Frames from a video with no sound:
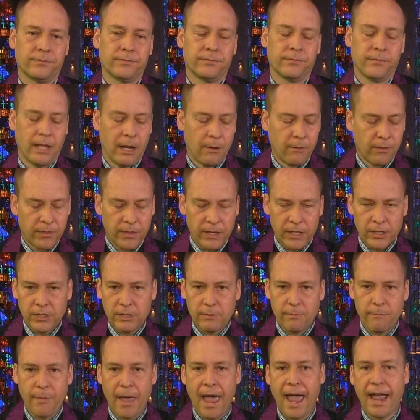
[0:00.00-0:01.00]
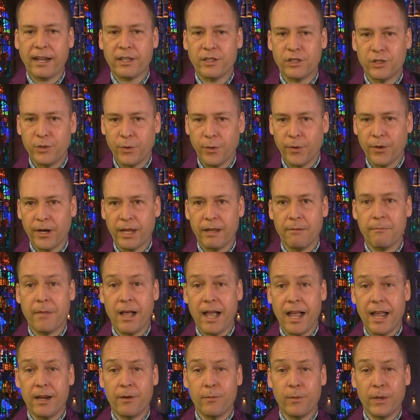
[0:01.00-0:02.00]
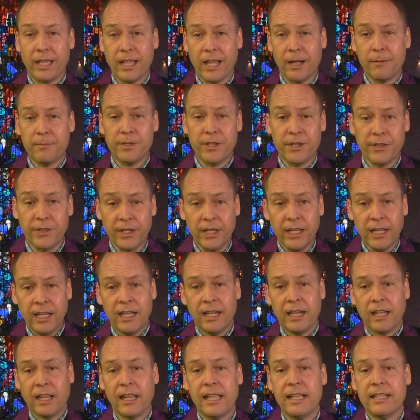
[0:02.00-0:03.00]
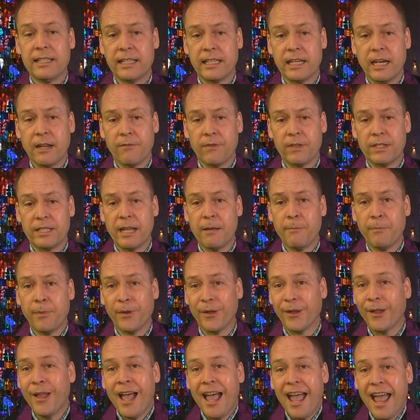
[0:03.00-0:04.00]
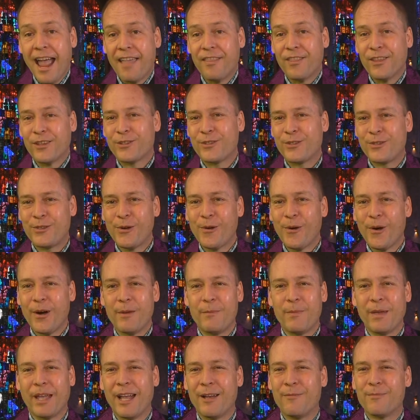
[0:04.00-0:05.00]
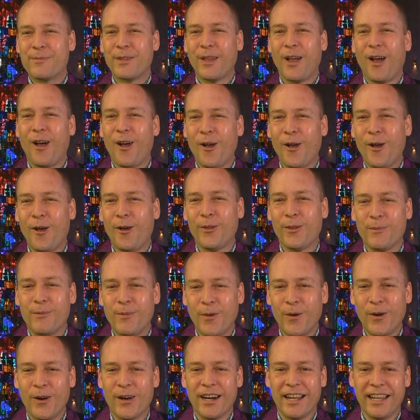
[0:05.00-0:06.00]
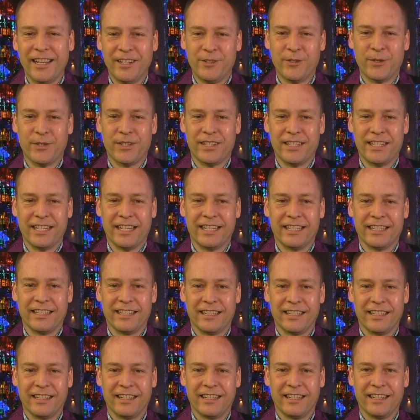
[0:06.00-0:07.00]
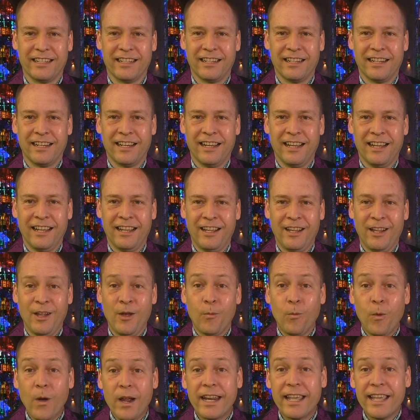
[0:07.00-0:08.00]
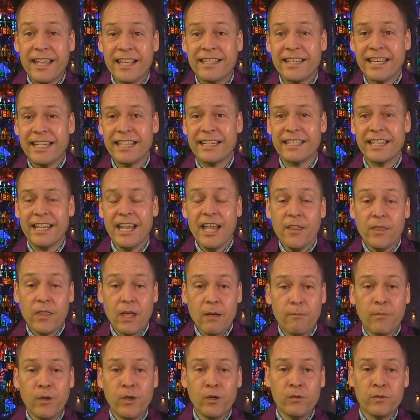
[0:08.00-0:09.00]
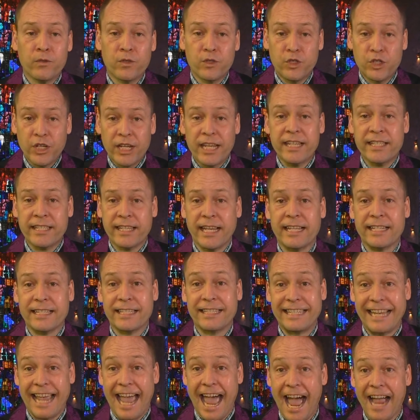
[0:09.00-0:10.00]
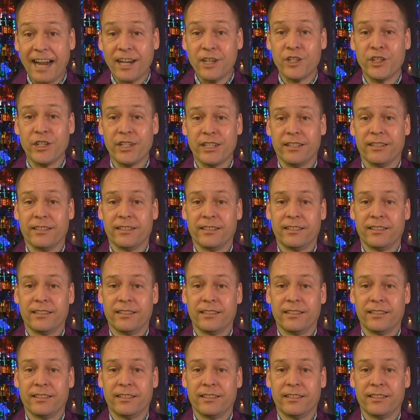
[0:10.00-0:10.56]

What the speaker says: Now, with this backstory in mind, we come to the cleansing of the temple, and this story becomes all the more interesting. What is it that moves Jesus to action?